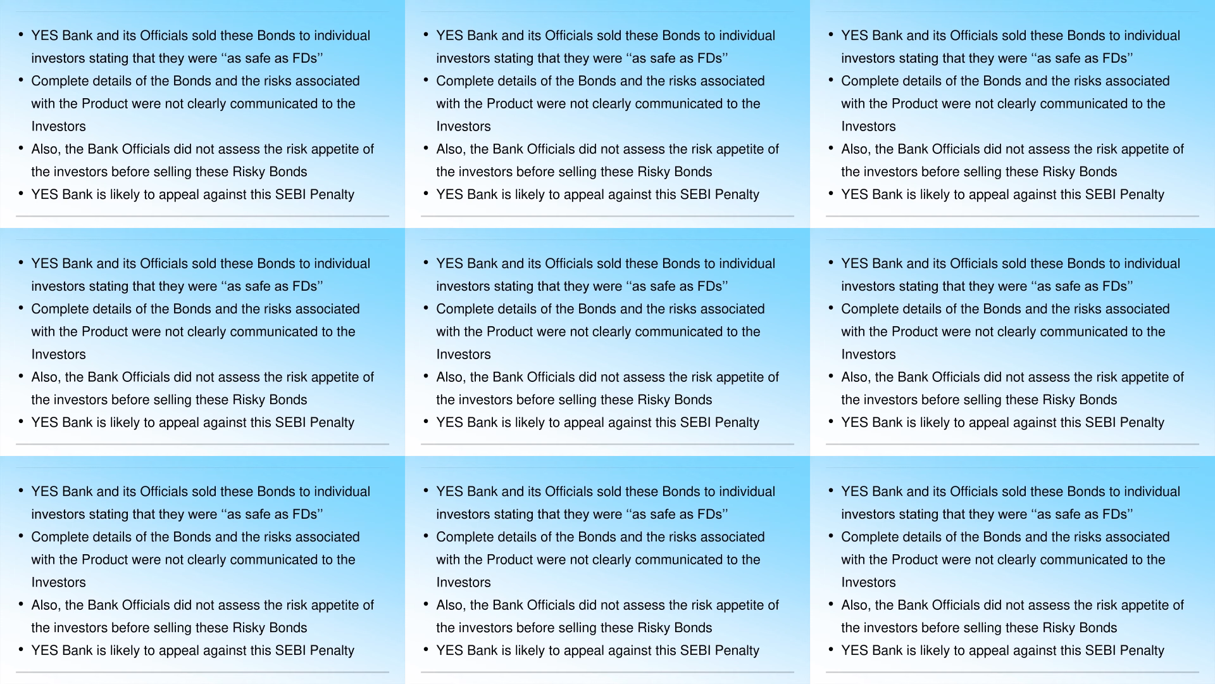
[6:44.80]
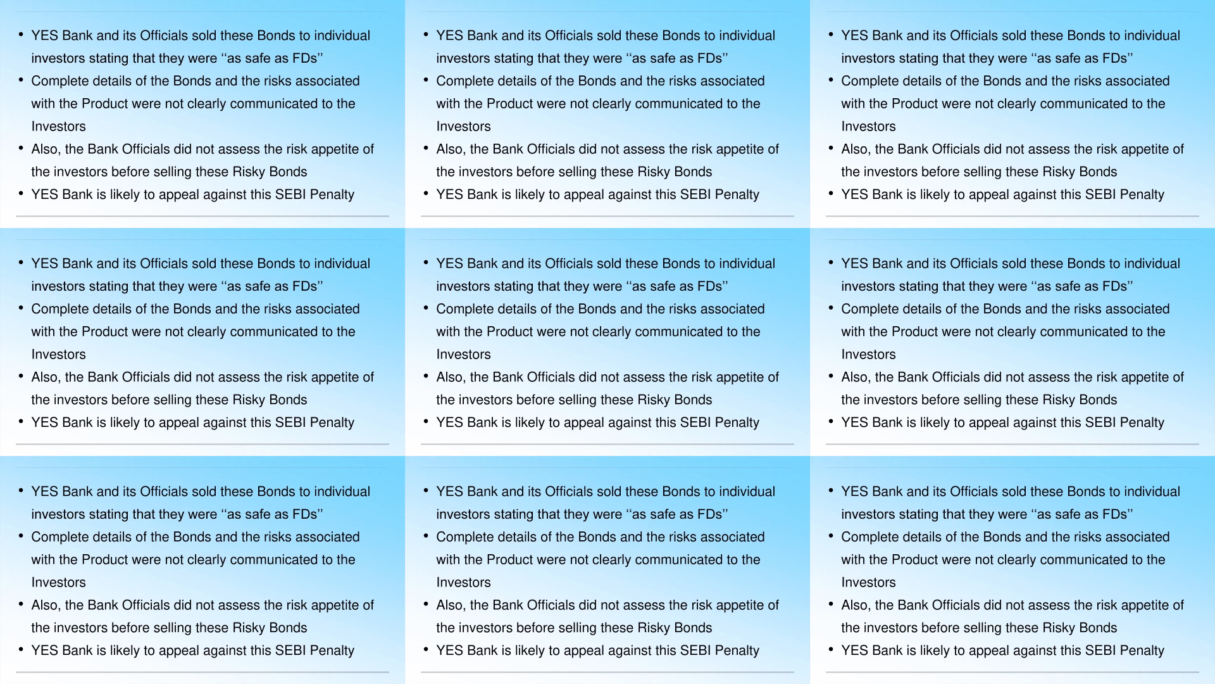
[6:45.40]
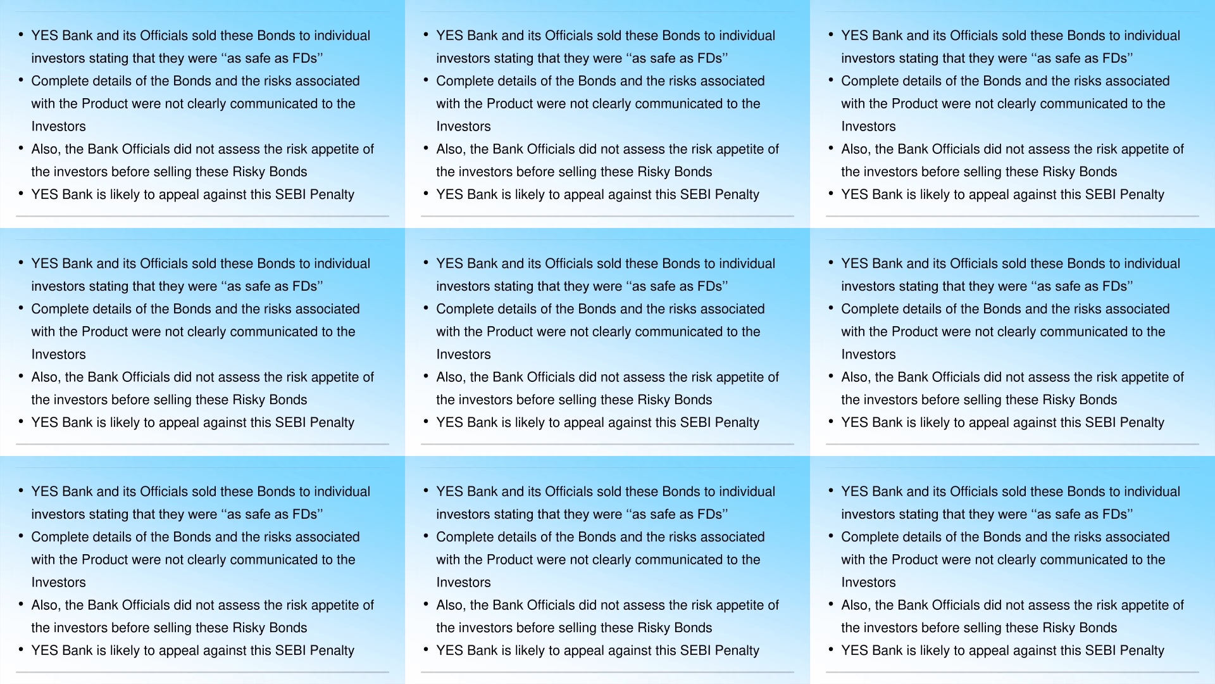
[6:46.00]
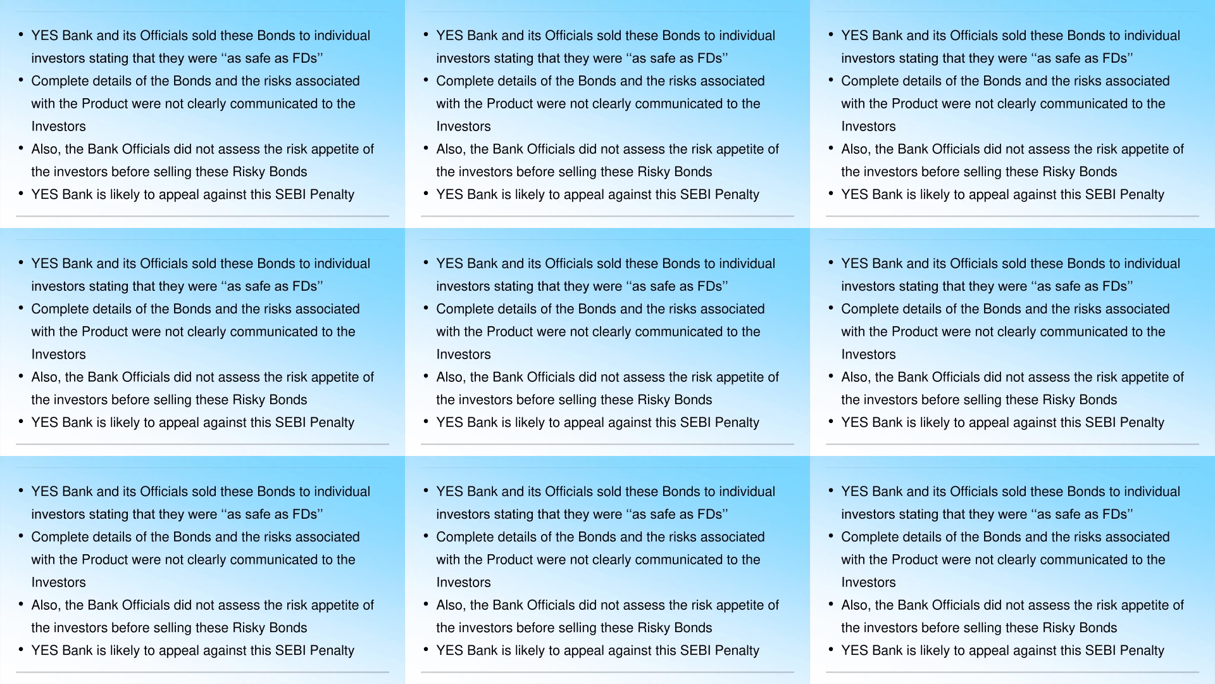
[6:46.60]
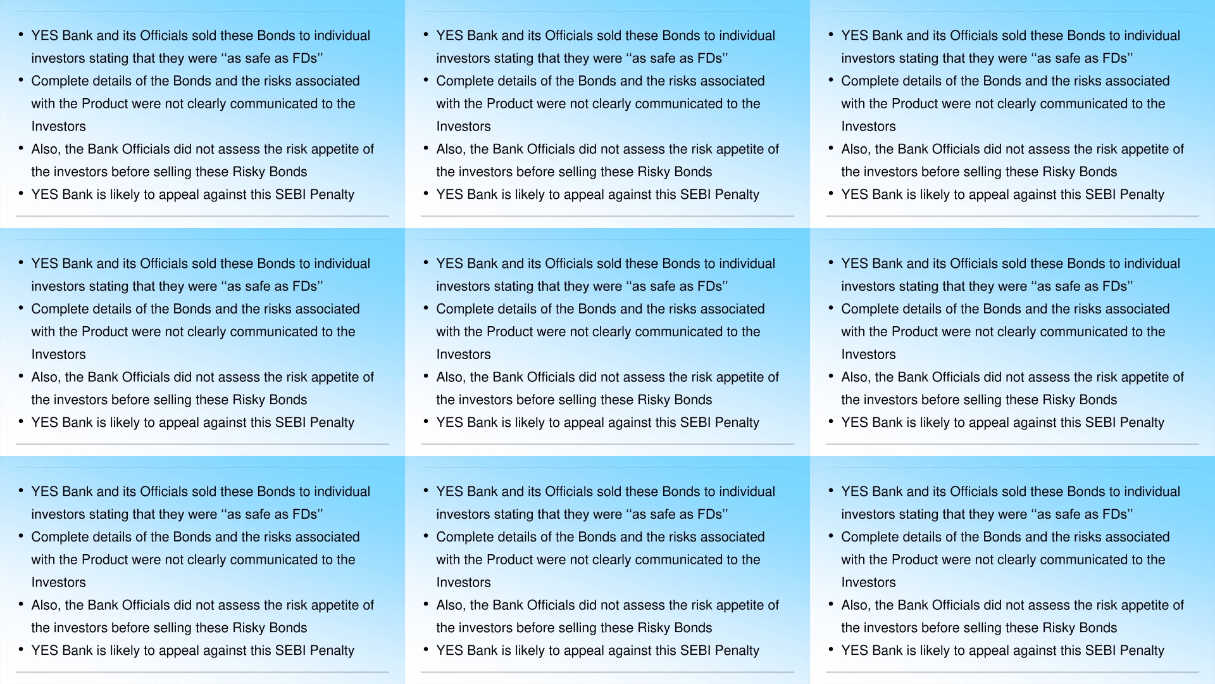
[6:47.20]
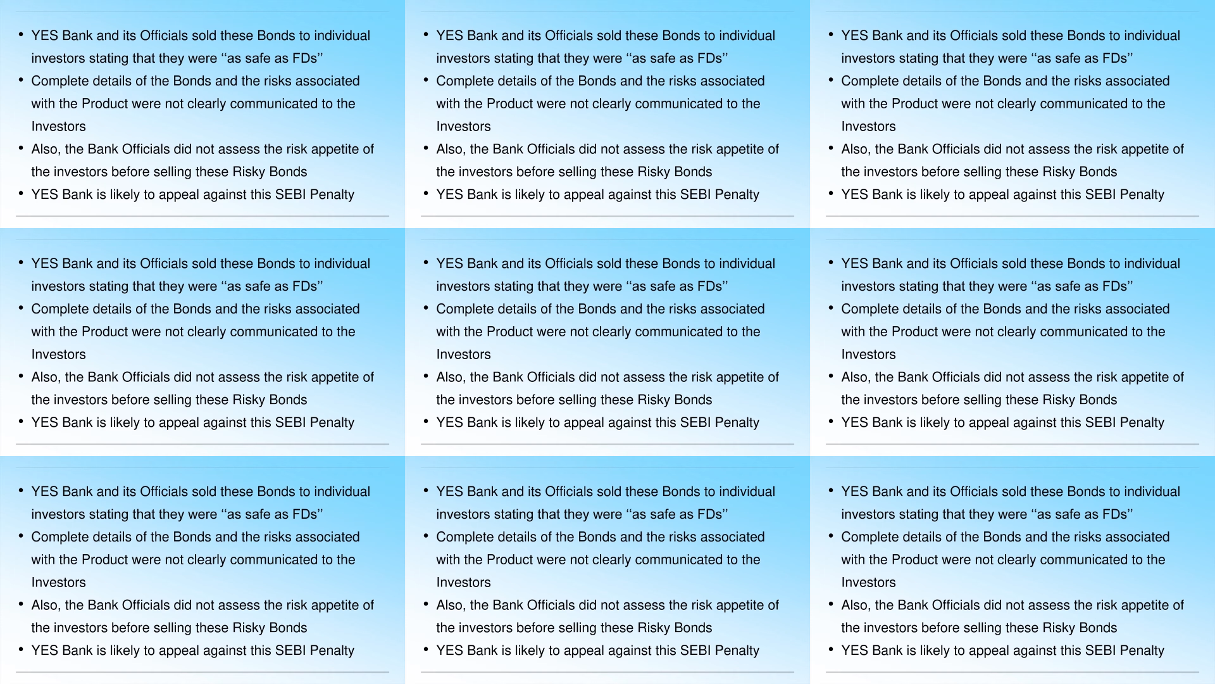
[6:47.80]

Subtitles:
[unreadable: no face in view]